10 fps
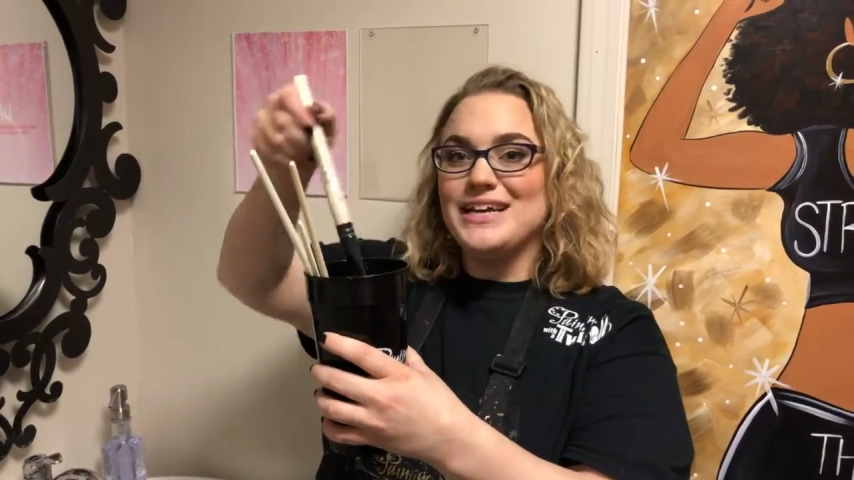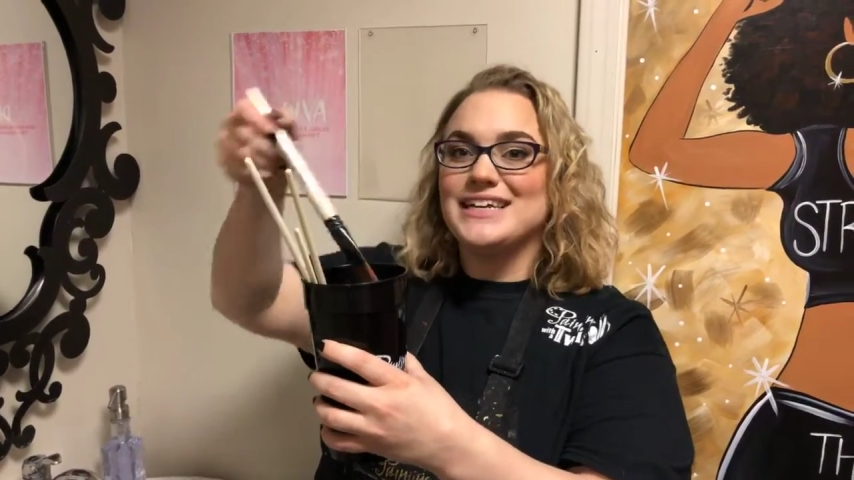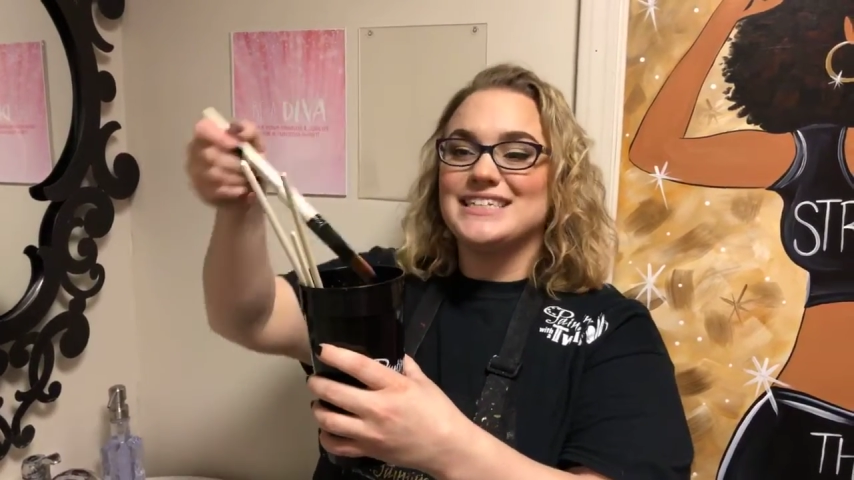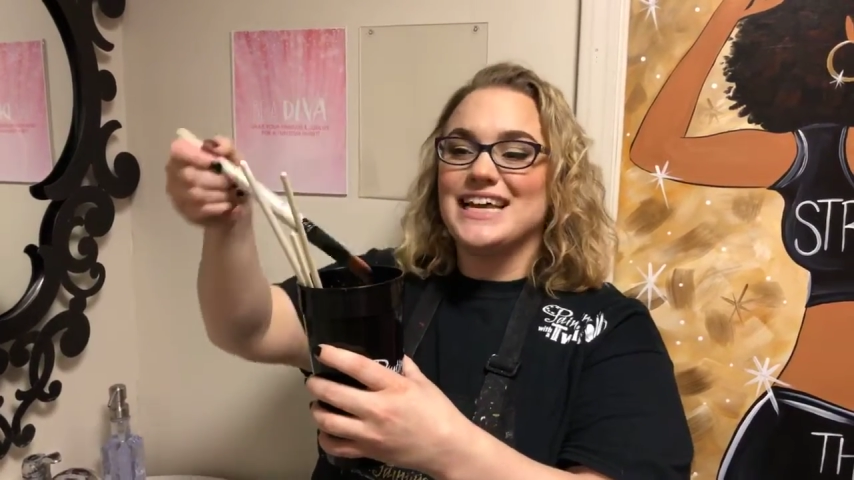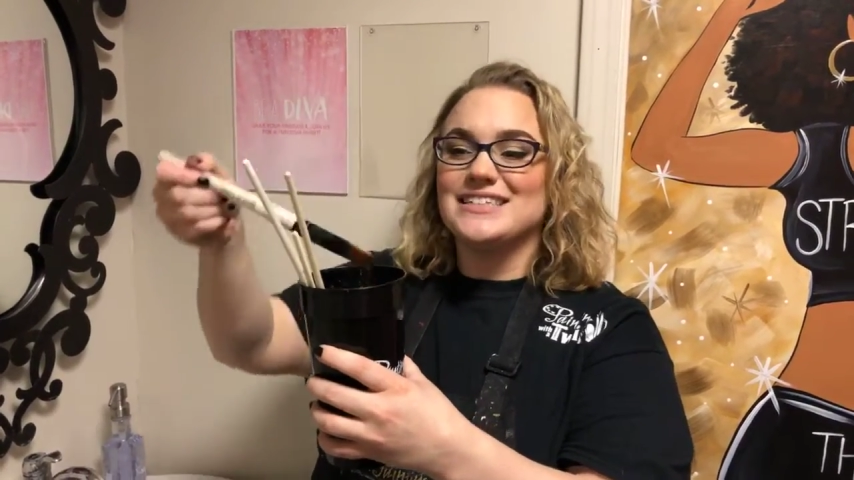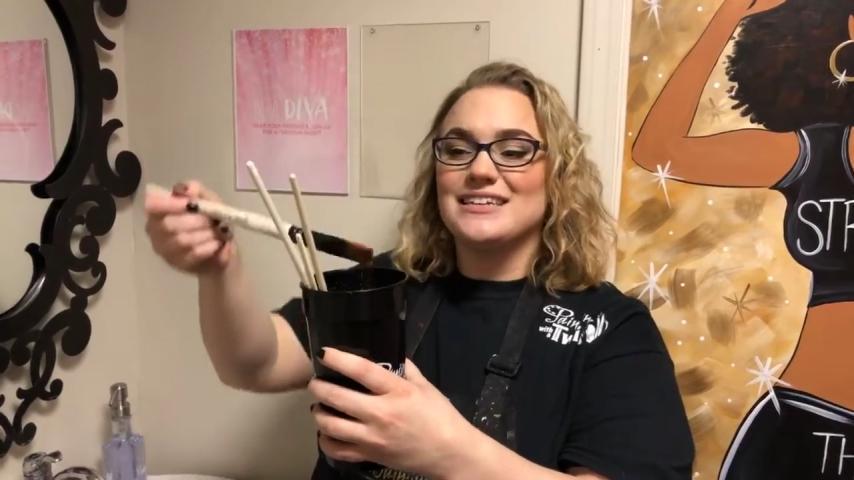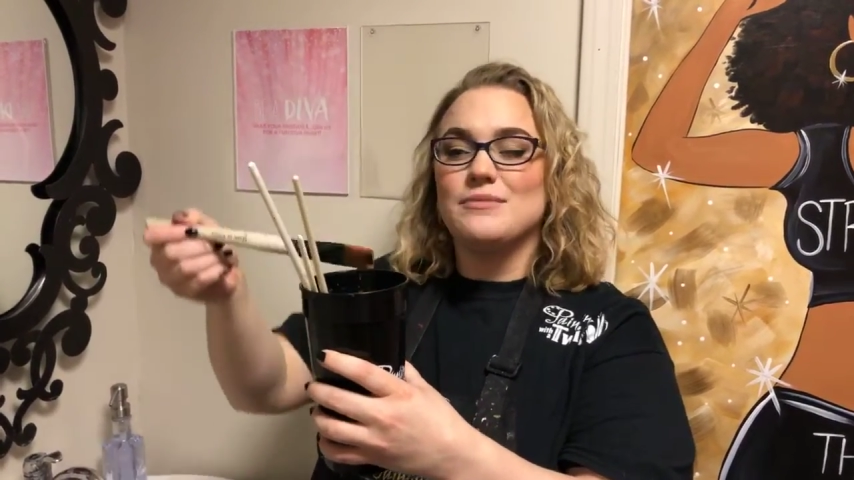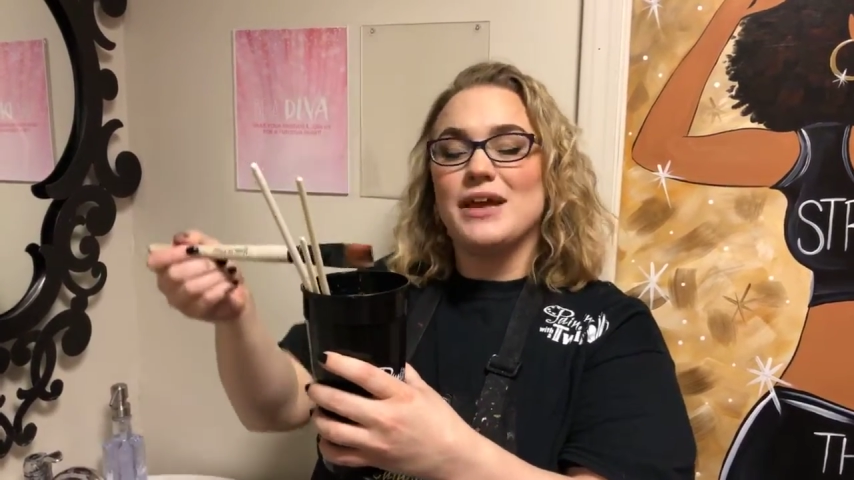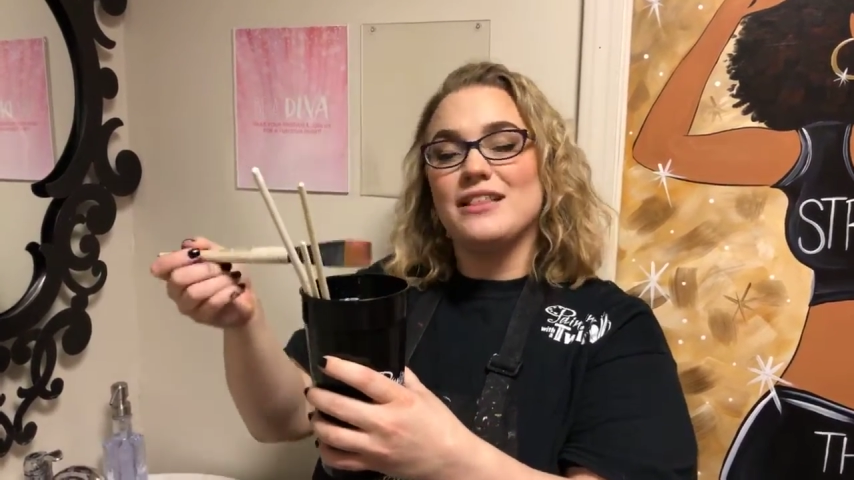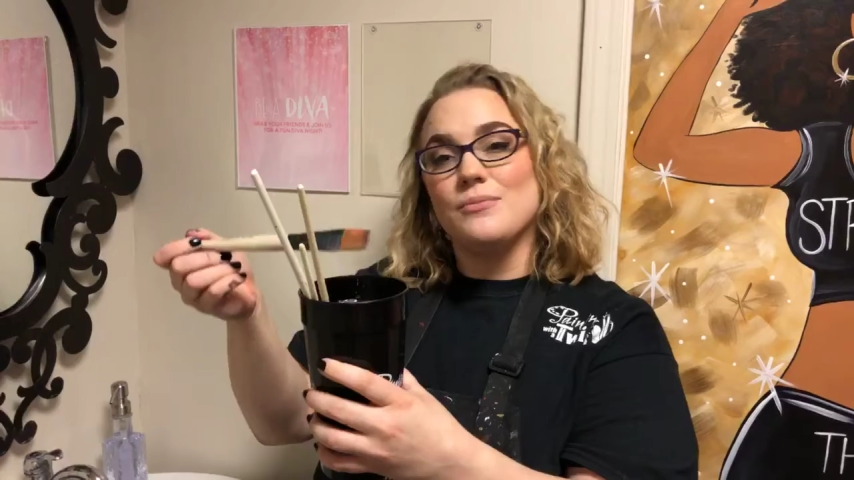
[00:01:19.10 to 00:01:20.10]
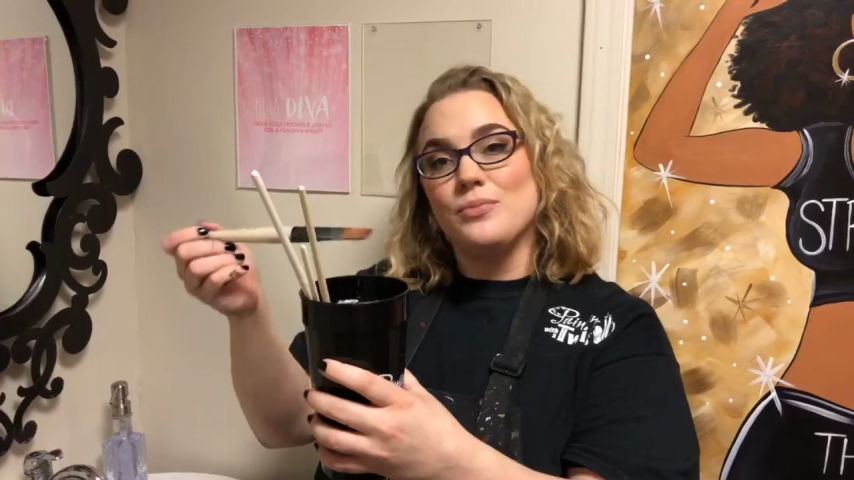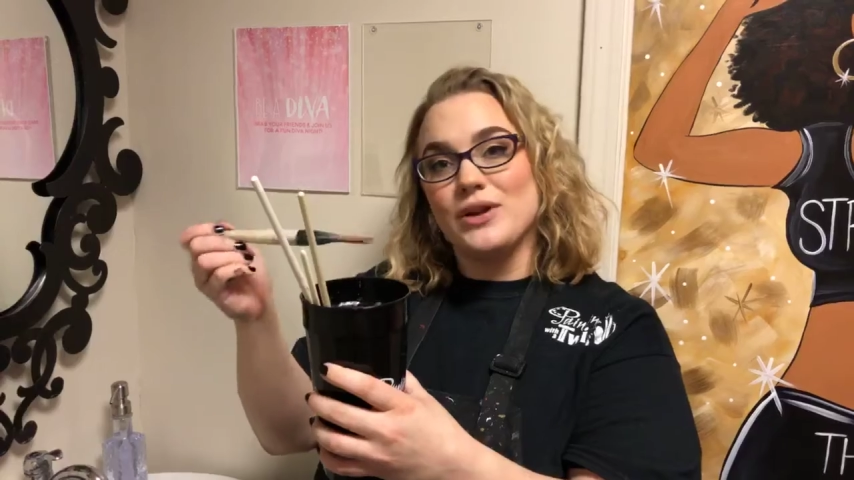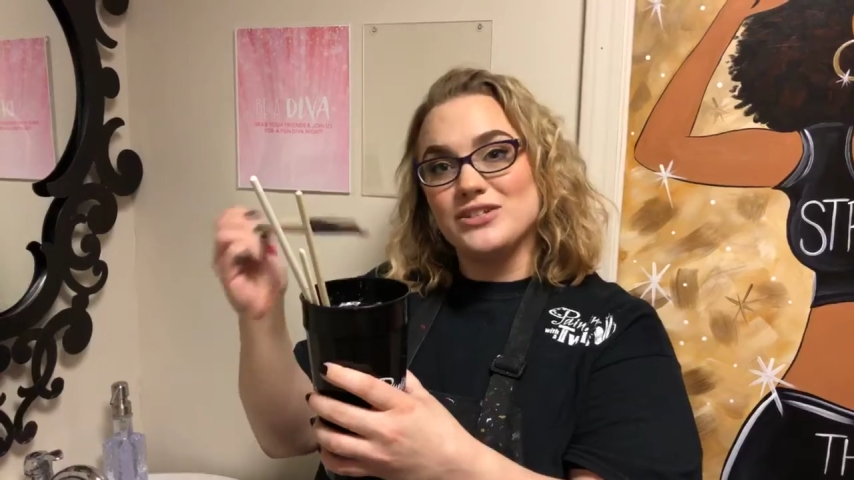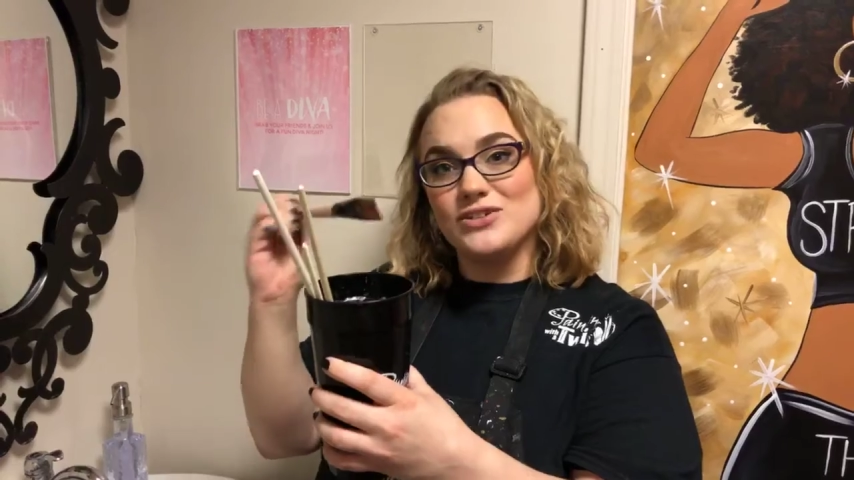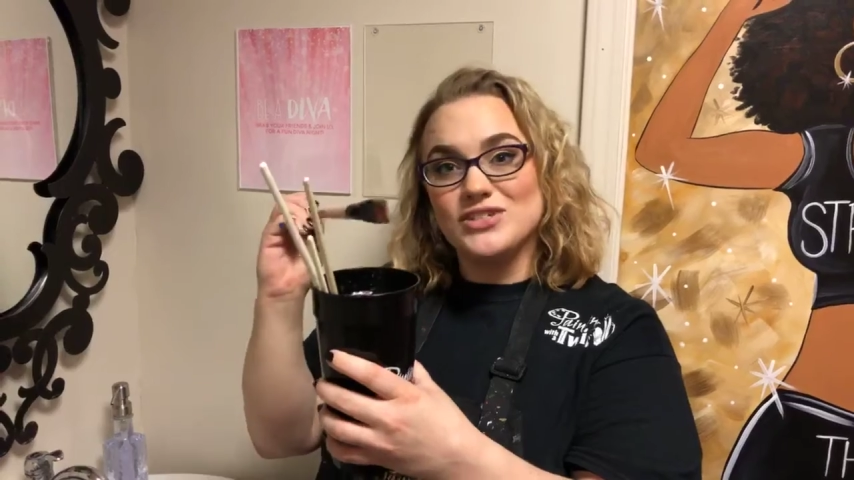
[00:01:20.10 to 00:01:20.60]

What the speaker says: because that's going to make the bristles